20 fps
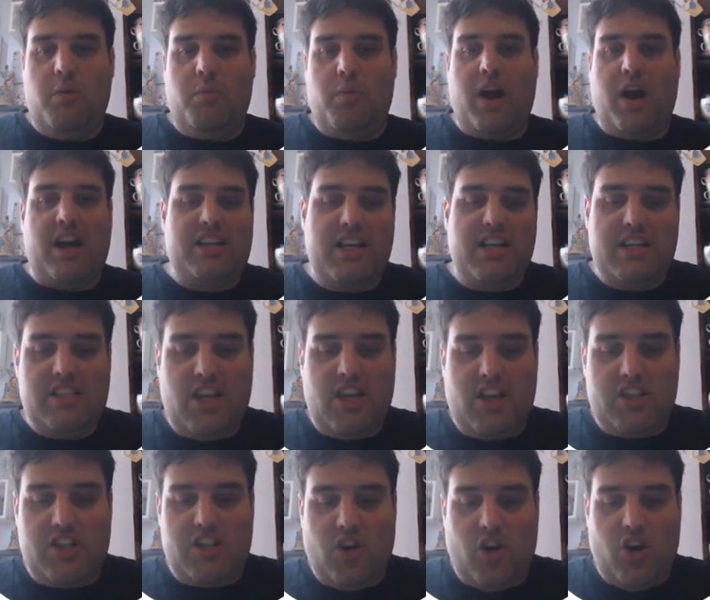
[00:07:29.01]
practice
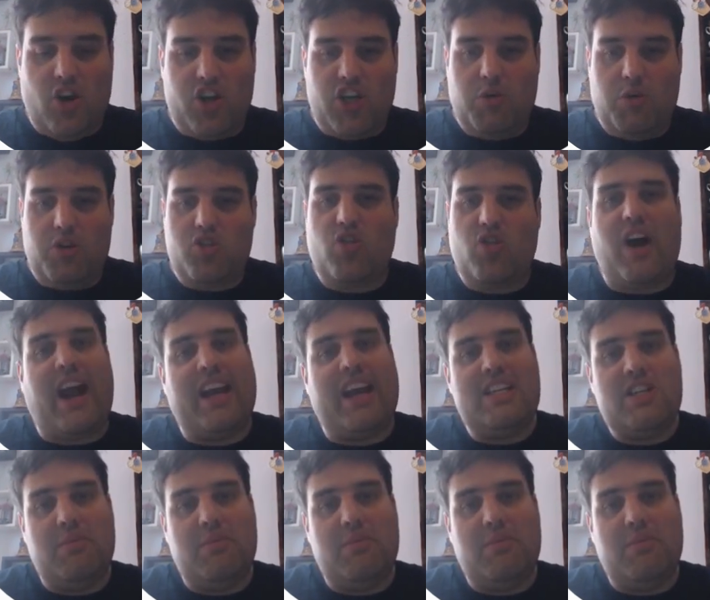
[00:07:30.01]
as though you were trying